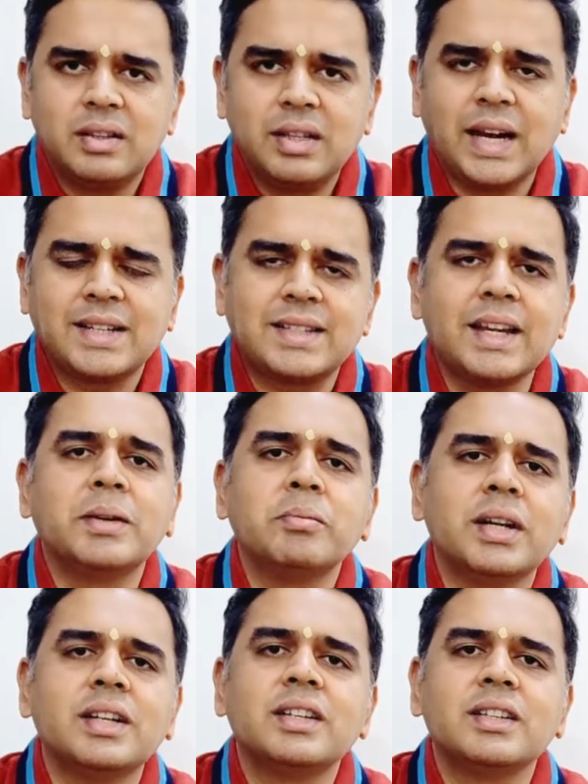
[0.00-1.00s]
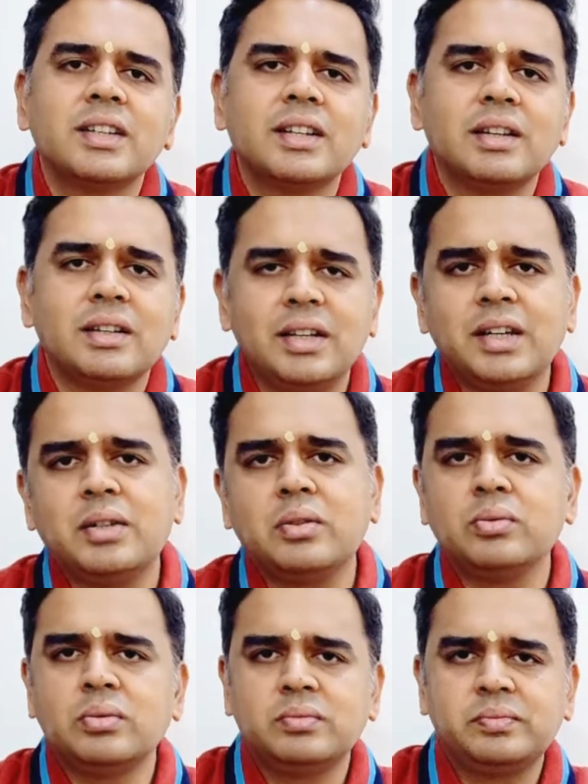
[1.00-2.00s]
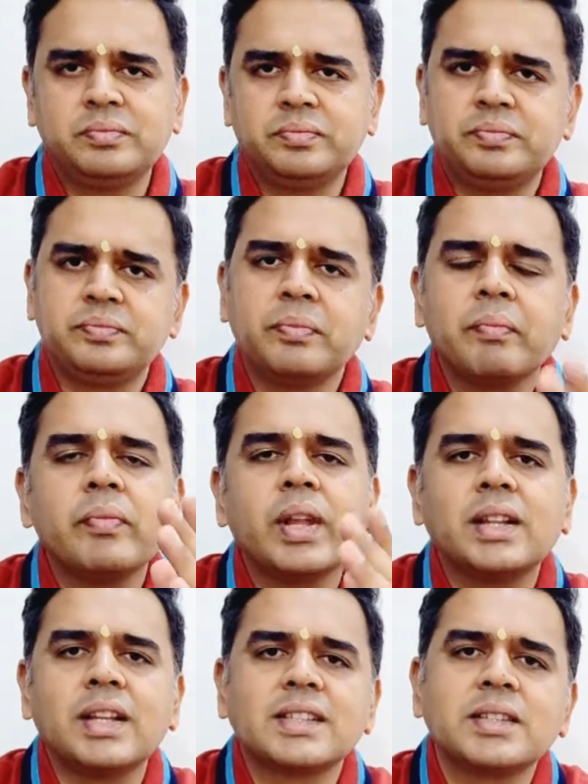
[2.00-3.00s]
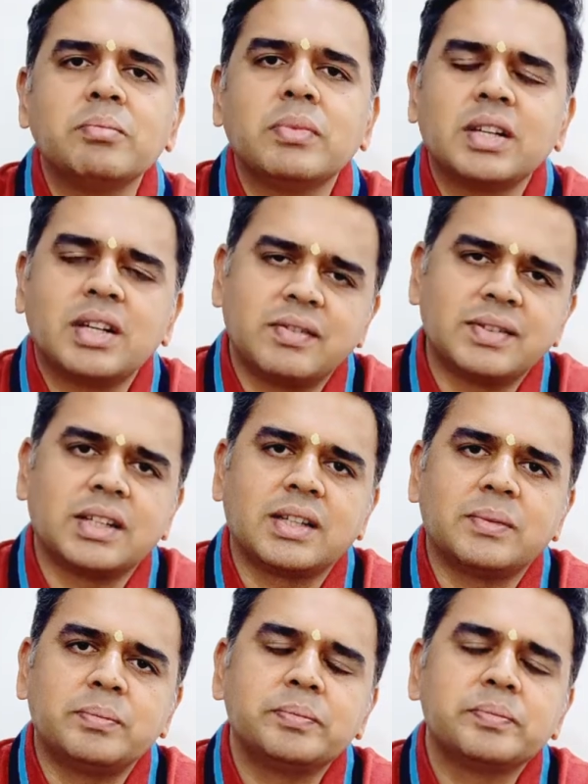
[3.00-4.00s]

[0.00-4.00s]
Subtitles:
that statement led to Narsimha Avatara.